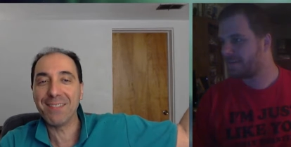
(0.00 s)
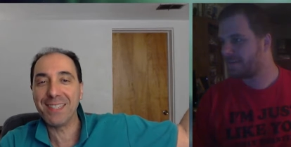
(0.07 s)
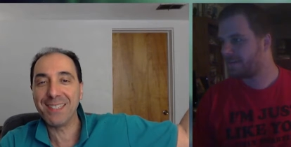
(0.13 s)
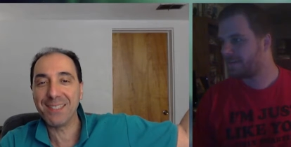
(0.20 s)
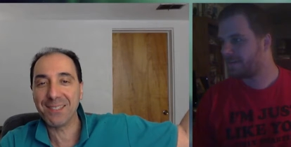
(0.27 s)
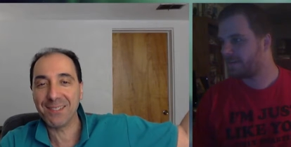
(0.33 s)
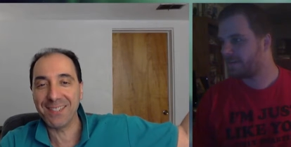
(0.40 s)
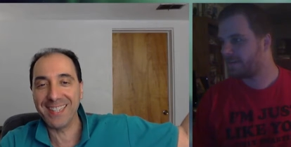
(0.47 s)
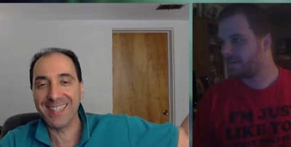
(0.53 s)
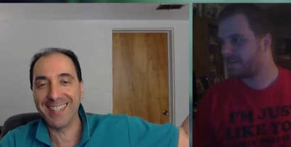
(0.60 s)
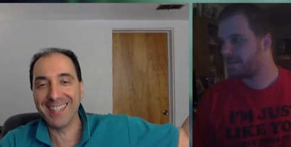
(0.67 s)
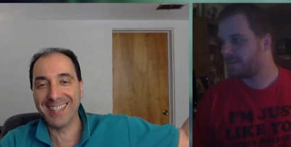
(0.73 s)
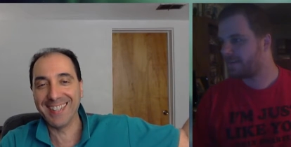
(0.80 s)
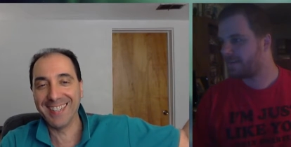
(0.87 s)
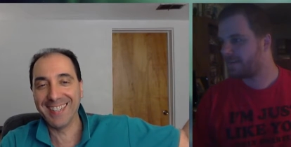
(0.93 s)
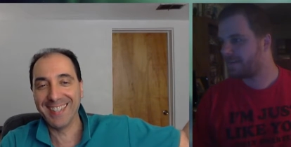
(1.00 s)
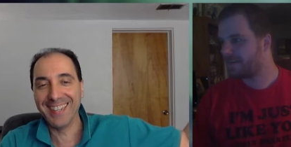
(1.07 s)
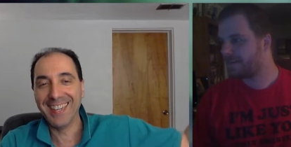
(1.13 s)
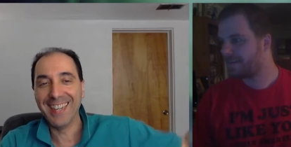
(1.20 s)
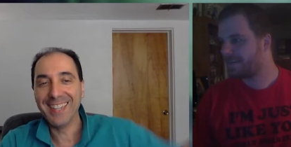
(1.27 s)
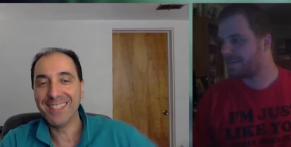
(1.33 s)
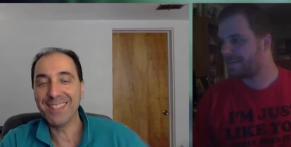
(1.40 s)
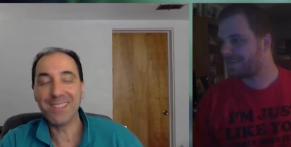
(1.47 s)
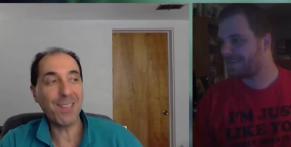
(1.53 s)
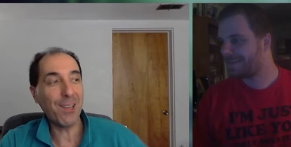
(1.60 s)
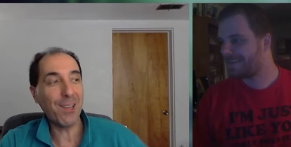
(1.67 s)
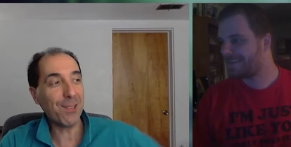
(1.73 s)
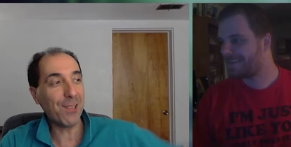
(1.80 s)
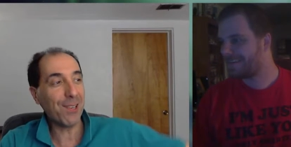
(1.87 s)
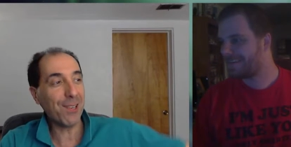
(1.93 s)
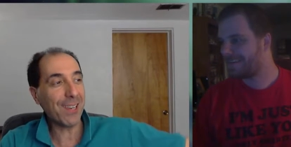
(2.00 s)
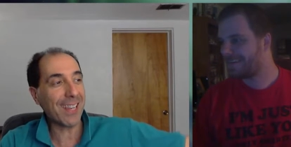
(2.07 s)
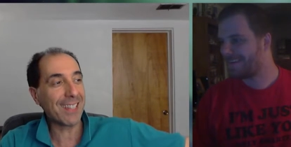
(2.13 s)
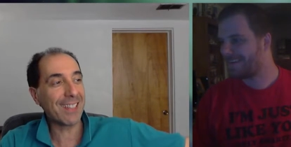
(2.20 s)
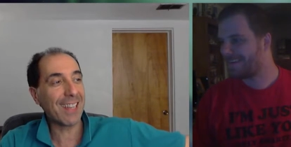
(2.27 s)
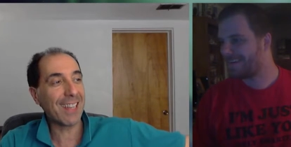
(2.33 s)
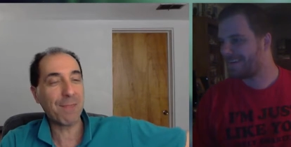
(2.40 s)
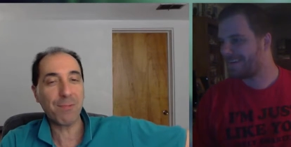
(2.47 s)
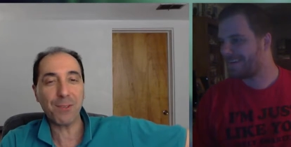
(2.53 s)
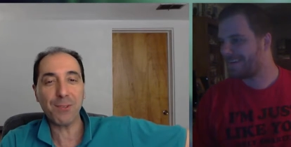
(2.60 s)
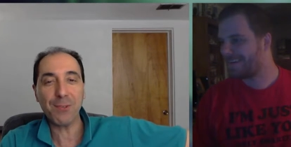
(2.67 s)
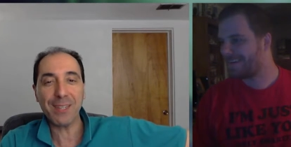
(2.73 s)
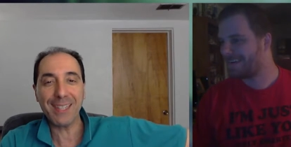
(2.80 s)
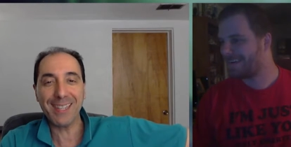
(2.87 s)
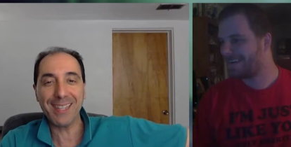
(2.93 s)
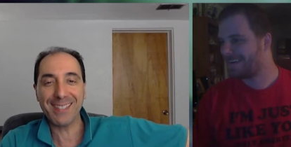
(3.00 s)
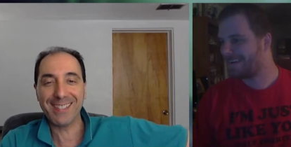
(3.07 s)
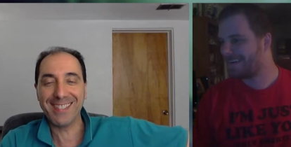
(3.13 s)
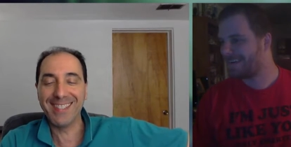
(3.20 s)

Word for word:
Speaker 1: screen. She says, oh, look, it's time for Windows